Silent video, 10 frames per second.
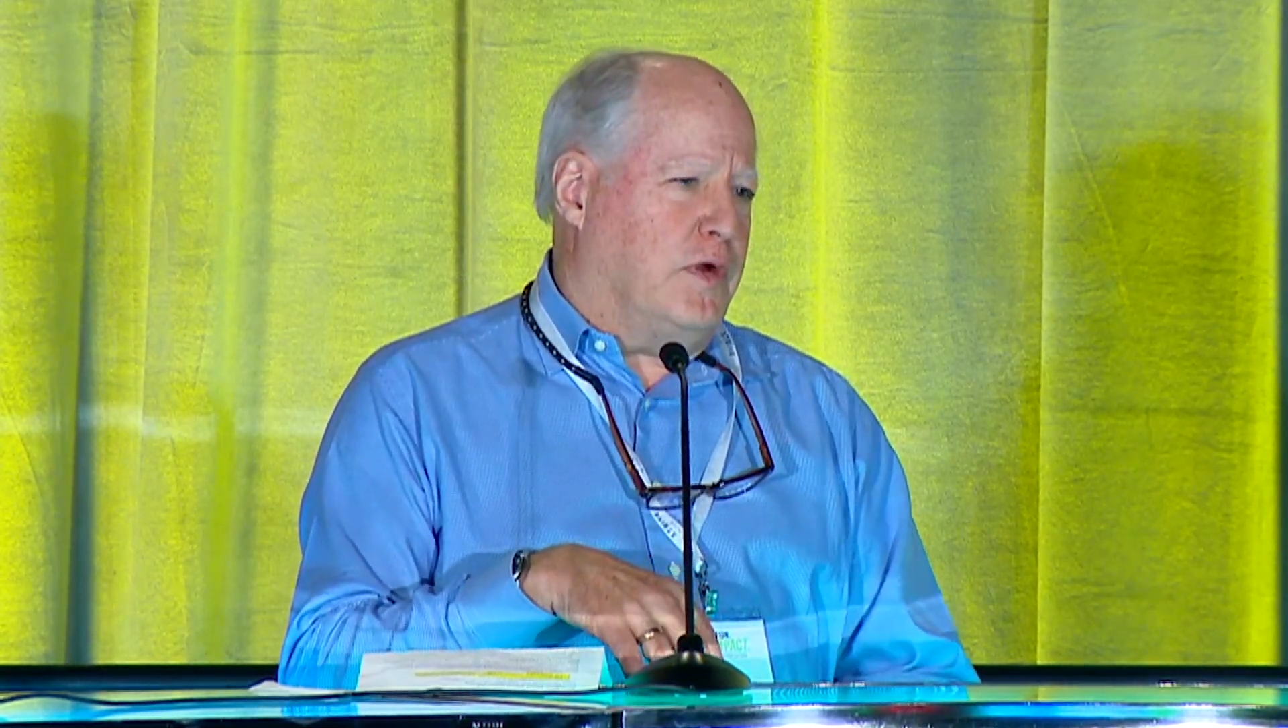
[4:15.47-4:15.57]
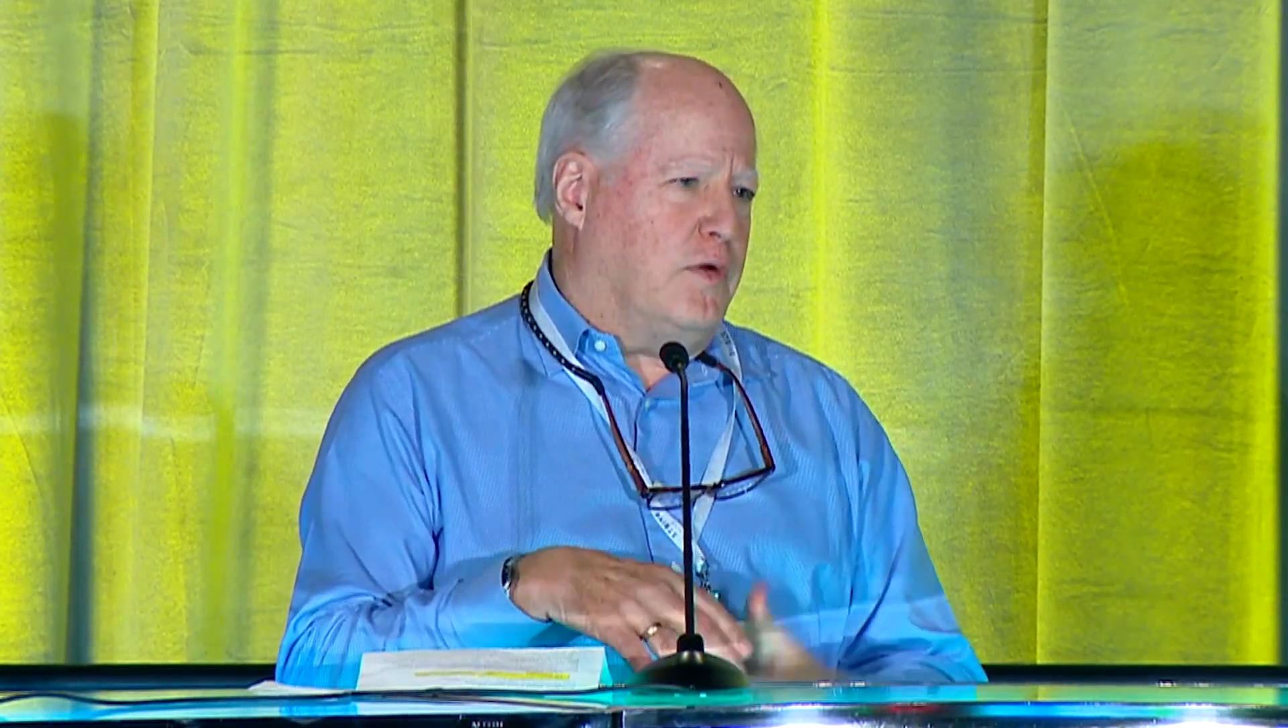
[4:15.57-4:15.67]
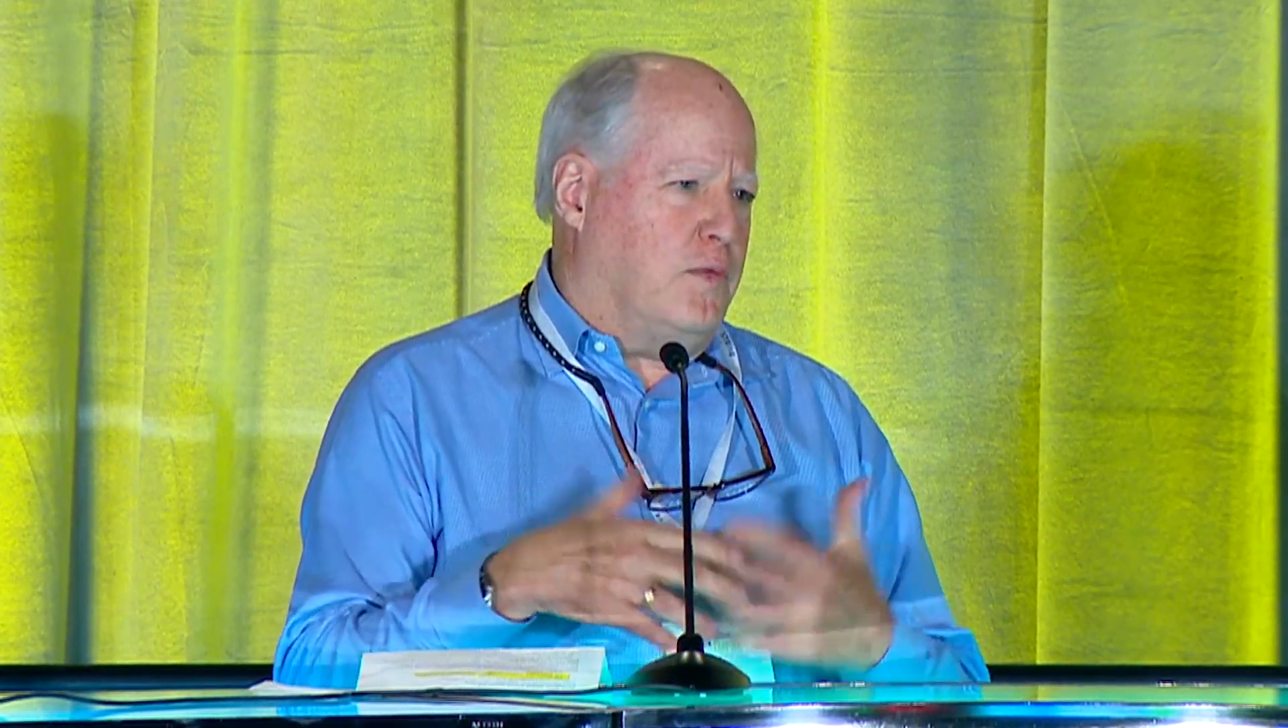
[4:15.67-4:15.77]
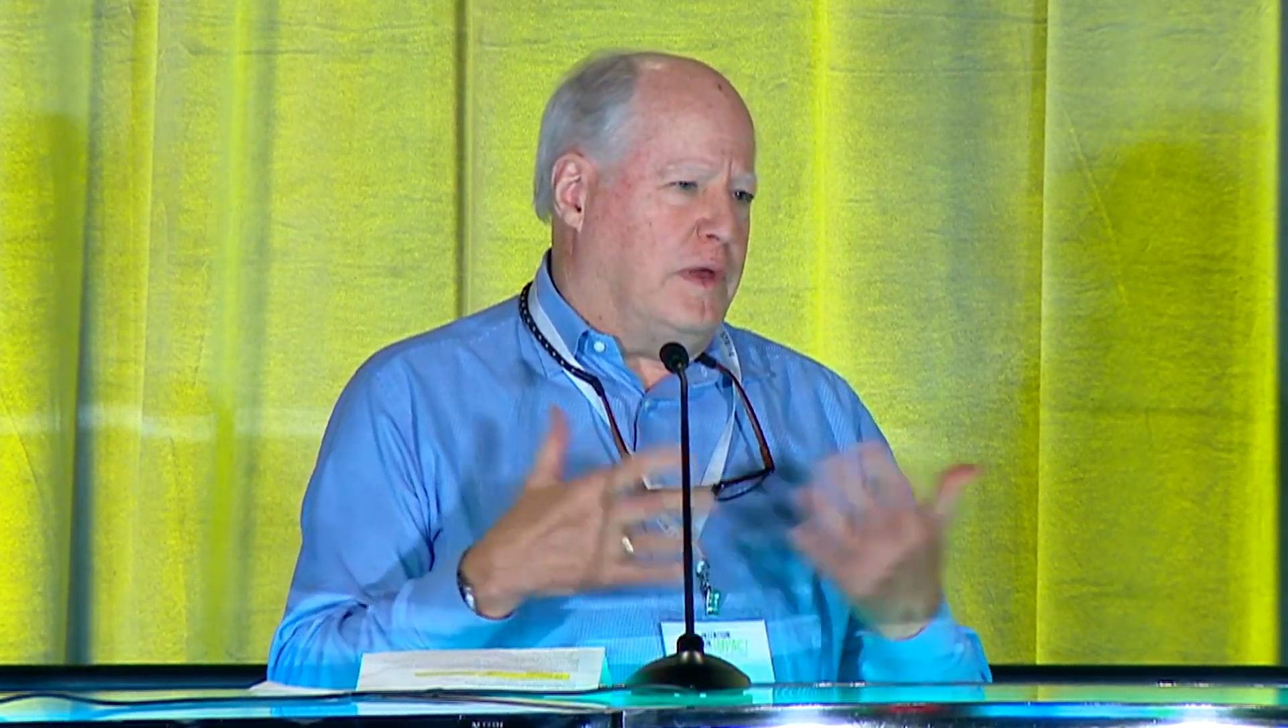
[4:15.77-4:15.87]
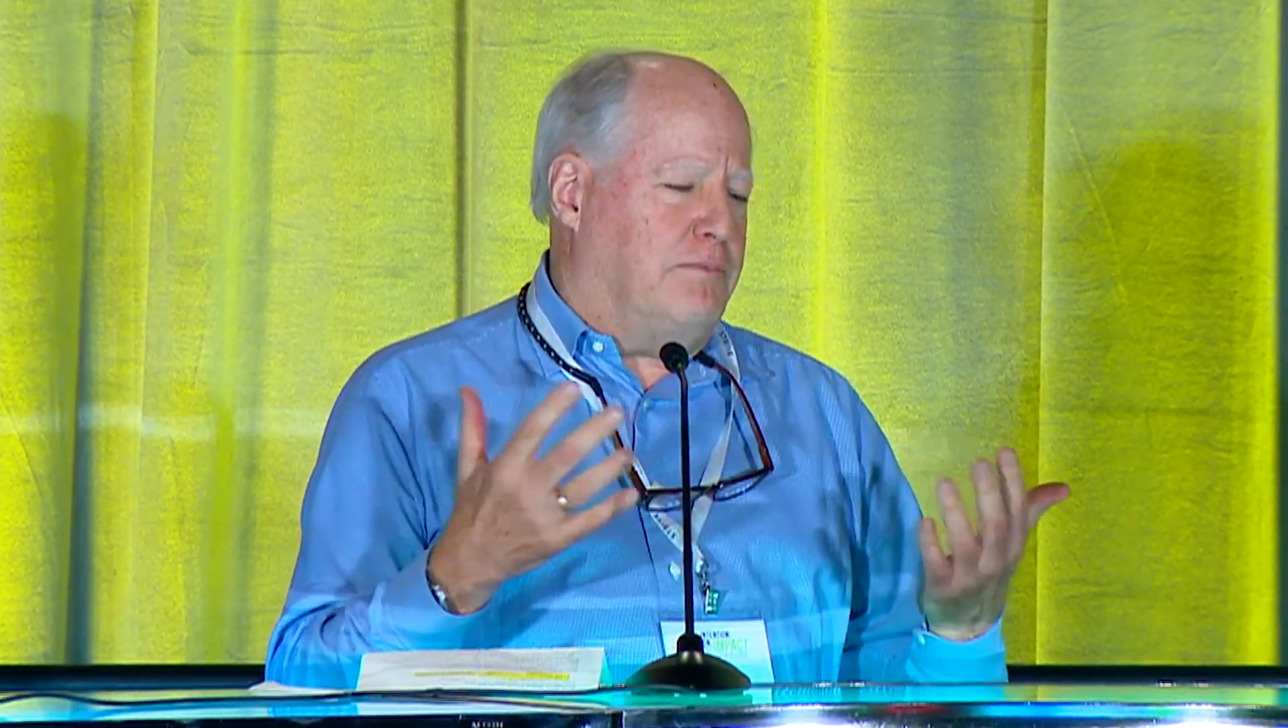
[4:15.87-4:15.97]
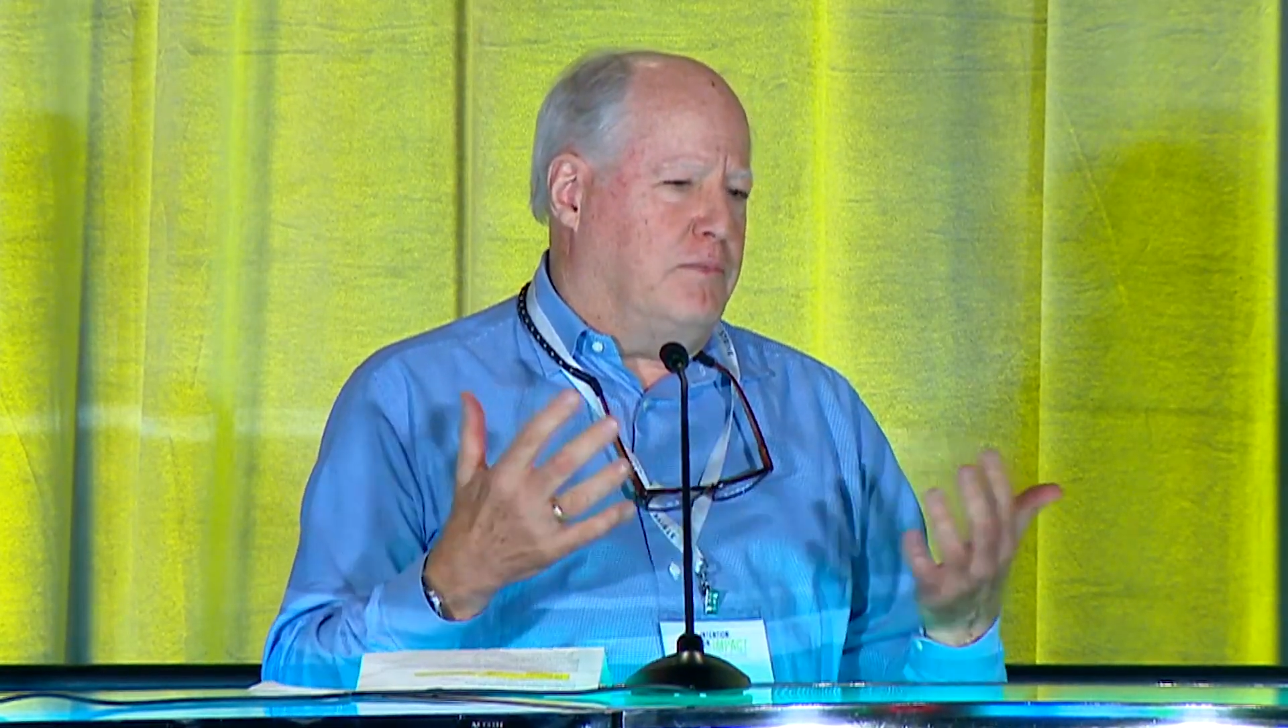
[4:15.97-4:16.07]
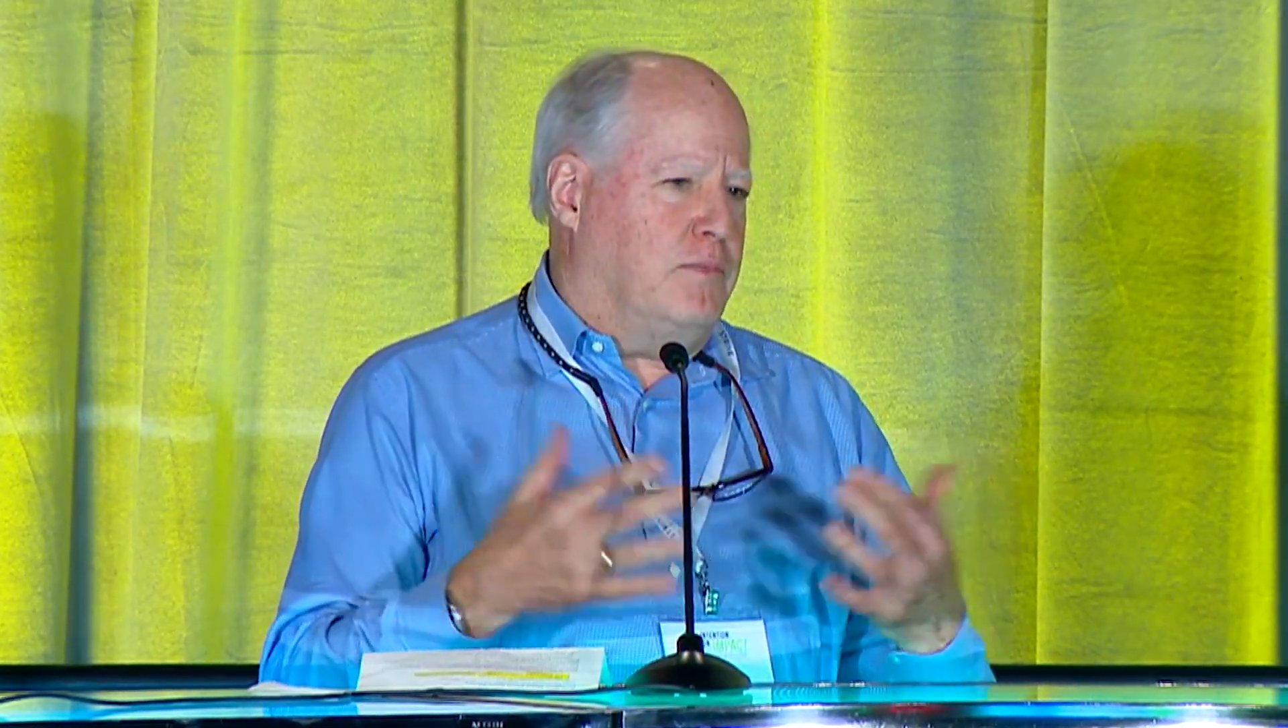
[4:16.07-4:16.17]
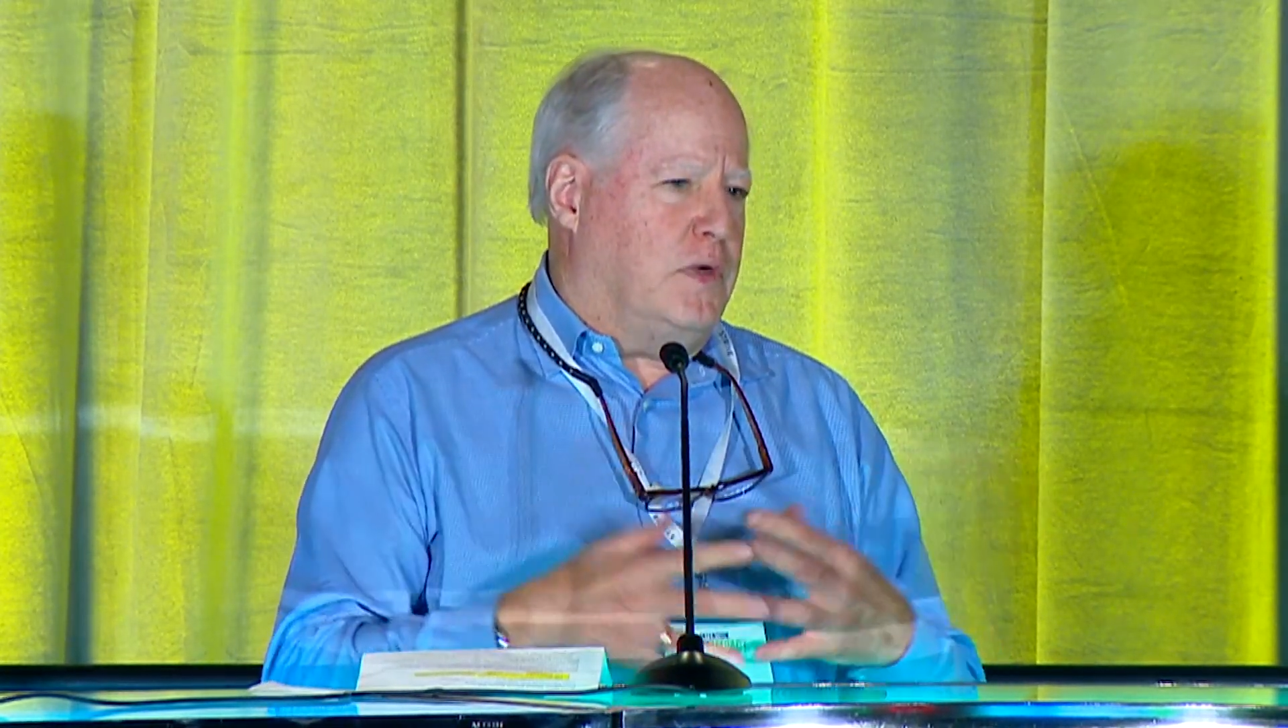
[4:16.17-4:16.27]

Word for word: you know, we,